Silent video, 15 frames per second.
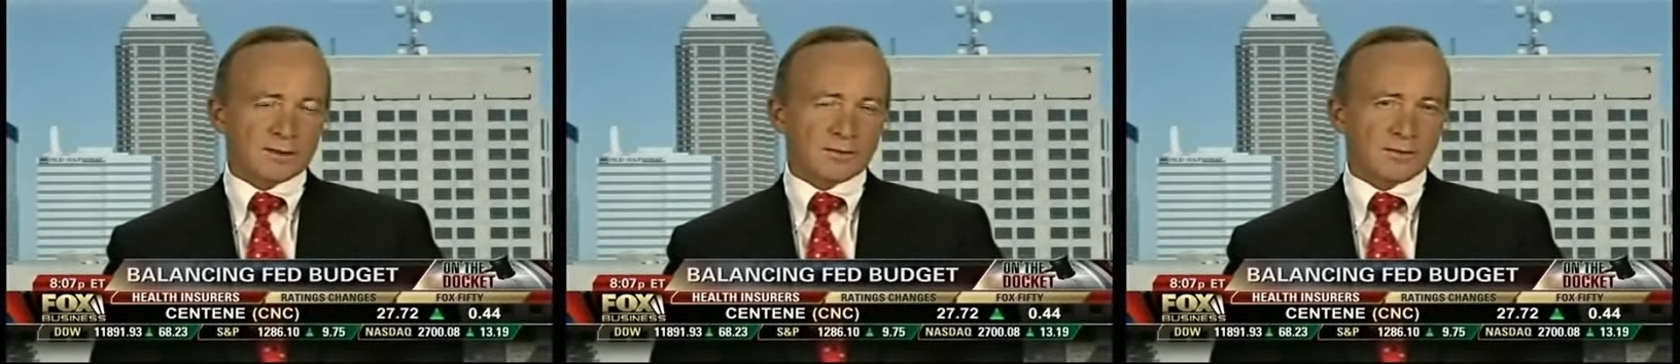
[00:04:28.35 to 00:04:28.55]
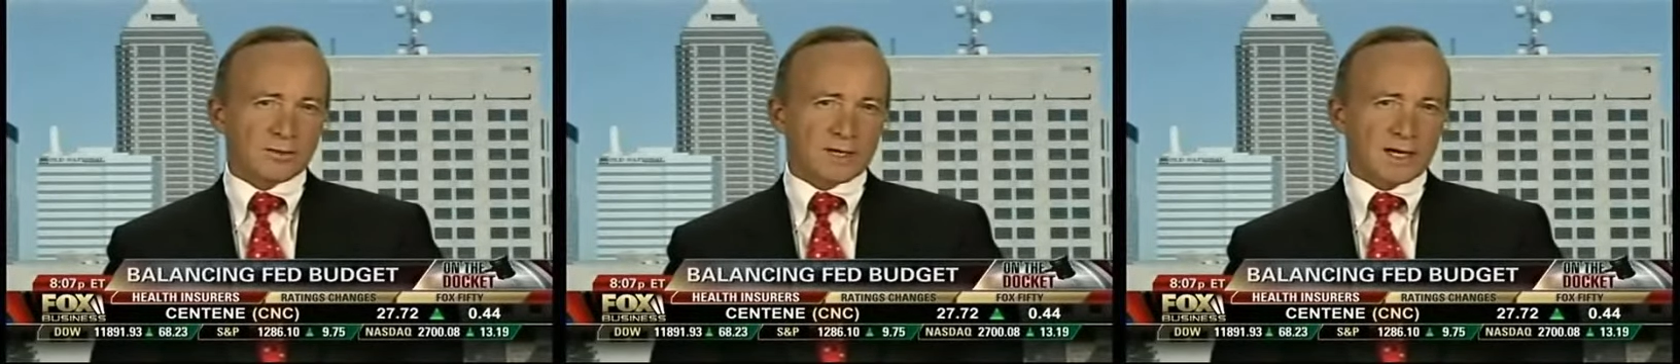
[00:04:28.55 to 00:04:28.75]

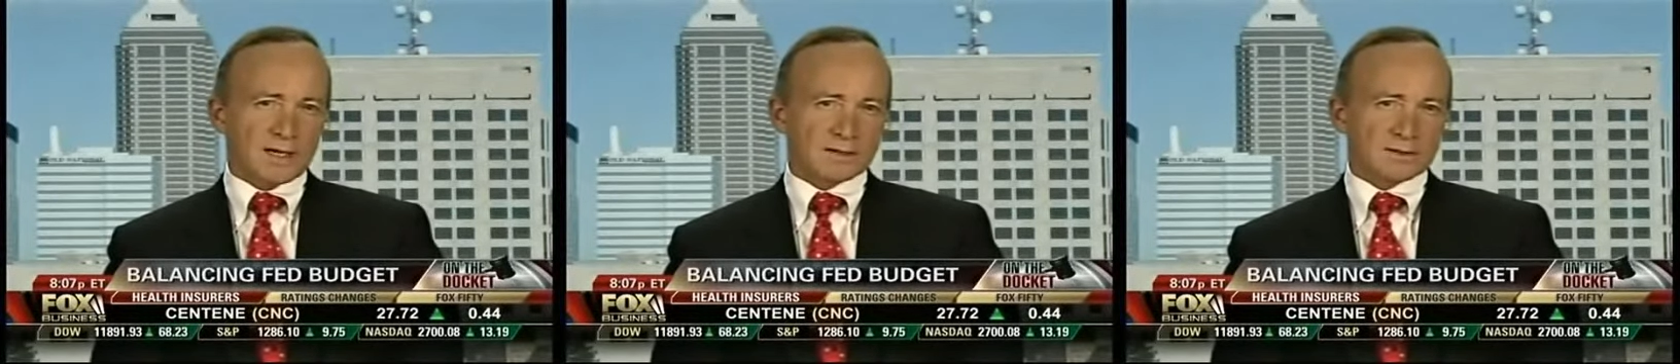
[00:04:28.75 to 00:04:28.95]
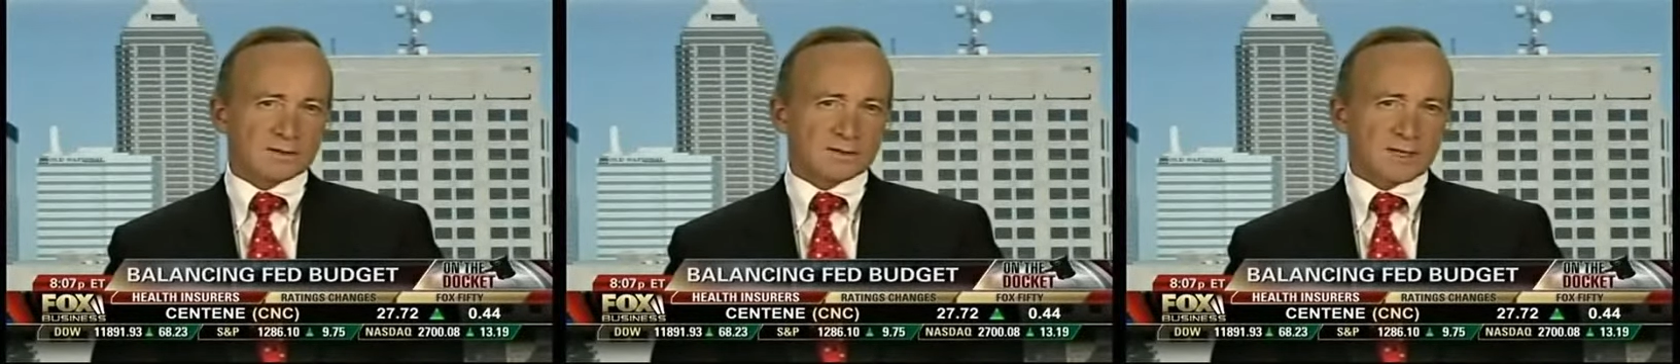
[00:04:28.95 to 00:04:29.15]
in
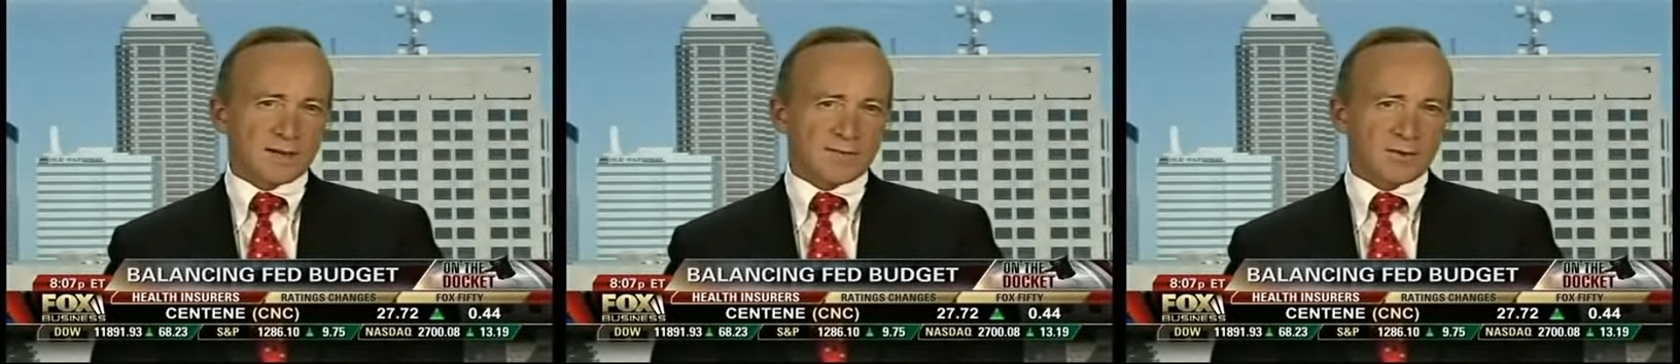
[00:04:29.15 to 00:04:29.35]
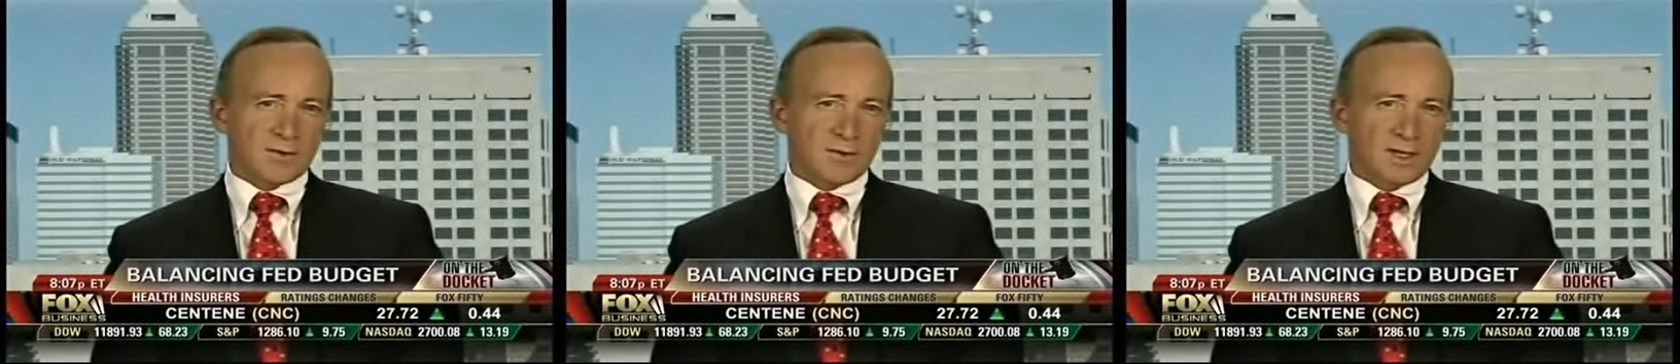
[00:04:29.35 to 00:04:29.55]

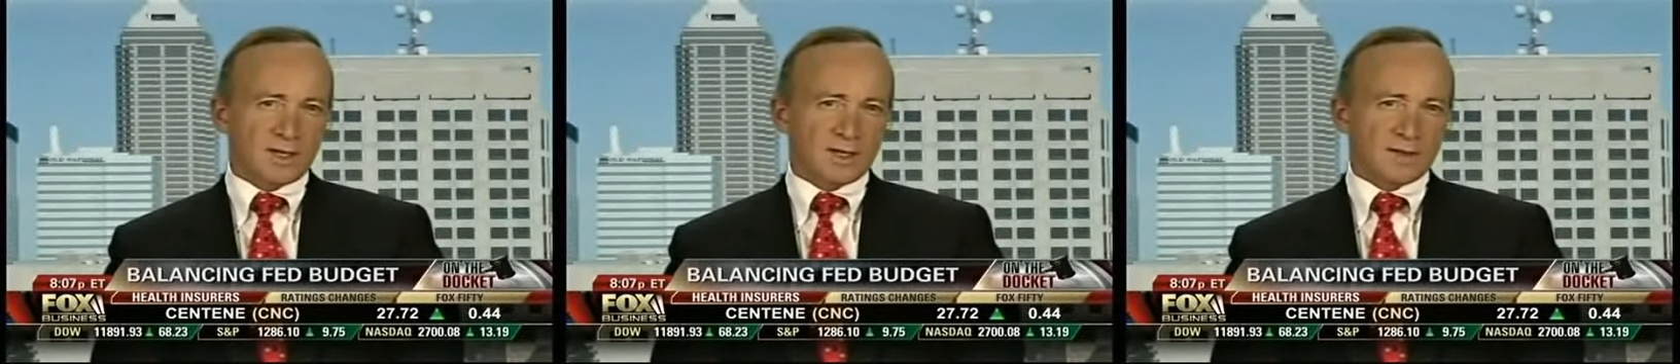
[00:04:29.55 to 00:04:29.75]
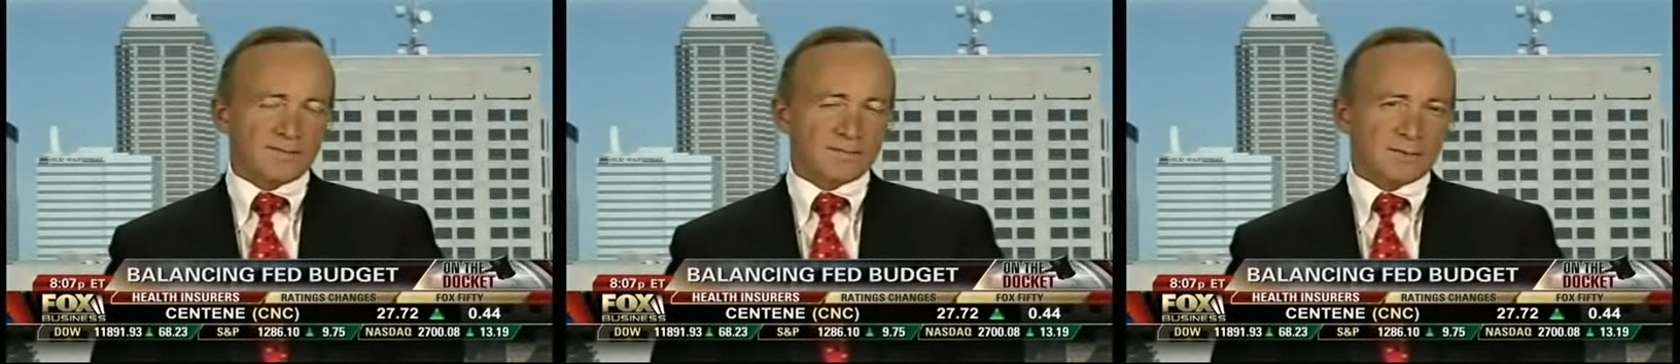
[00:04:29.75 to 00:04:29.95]
2007 or
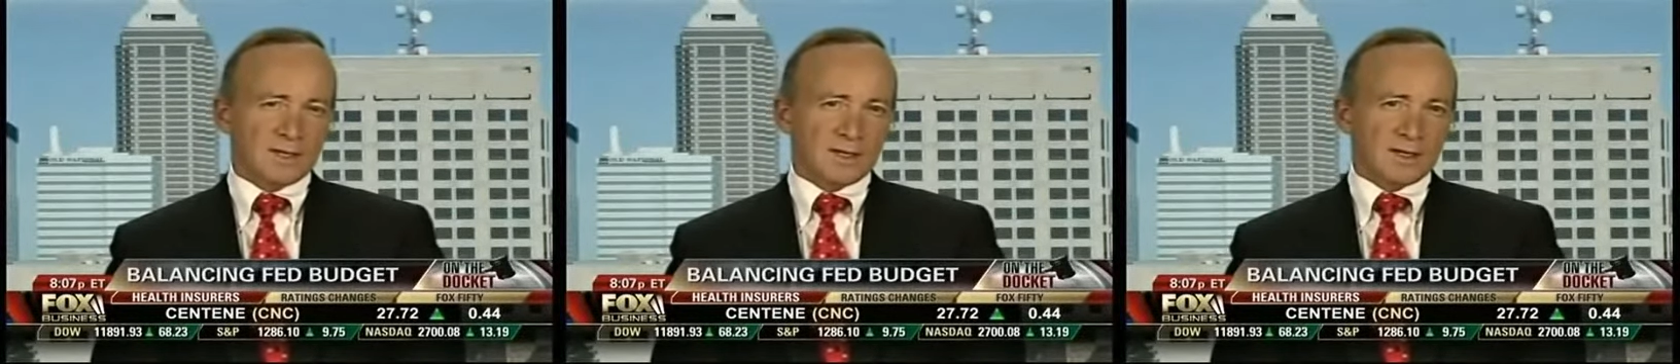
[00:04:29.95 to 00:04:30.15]
8.